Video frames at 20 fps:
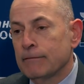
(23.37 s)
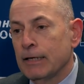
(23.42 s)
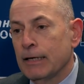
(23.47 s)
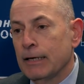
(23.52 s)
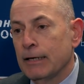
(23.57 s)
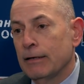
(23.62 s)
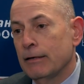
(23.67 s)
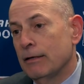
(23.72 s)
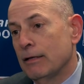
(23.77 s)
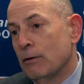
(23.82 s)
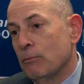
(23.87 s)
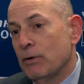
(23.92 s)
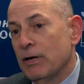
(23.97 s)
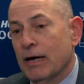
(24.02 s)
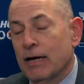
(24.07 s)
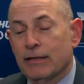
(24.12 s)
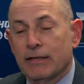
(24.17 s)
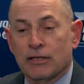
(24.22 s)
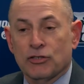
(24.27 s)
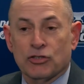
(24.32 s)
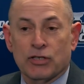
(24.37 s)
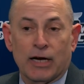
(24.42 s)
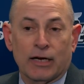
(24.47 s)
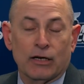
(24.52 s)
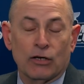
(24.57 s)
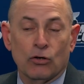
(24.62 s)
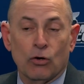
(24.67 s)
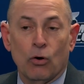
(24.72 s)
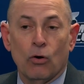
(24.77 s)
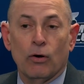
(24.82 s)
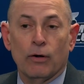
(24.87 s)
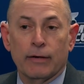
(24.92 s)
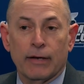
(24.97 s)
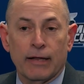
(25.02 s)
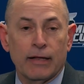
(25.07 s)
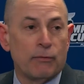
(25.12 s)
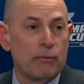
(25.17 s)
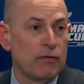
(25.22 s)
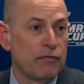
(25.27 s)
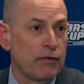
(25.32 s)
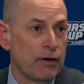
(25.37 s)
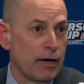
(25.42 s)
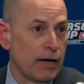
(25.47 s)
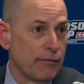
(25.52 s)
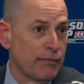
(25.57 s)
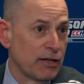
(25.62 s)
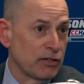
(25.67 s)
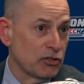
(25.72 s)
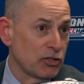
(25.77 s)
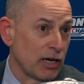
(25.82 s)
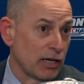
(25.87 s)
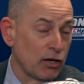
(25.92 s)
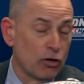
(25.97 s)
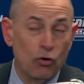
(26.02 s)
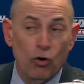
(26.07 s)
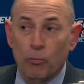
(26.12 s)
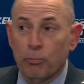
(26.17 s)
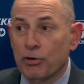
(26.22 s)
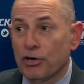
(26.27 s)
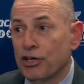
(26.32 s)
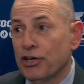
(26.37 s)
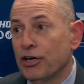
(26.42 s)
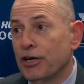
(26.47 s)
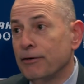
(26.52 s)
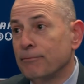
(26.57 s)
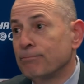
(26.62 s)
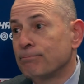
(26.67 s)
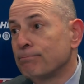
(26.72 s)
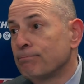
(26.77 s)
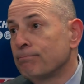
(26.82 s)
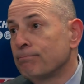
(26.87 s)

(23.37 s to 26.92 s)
then we got that second goal, and I think we fed off that second goal pretty good.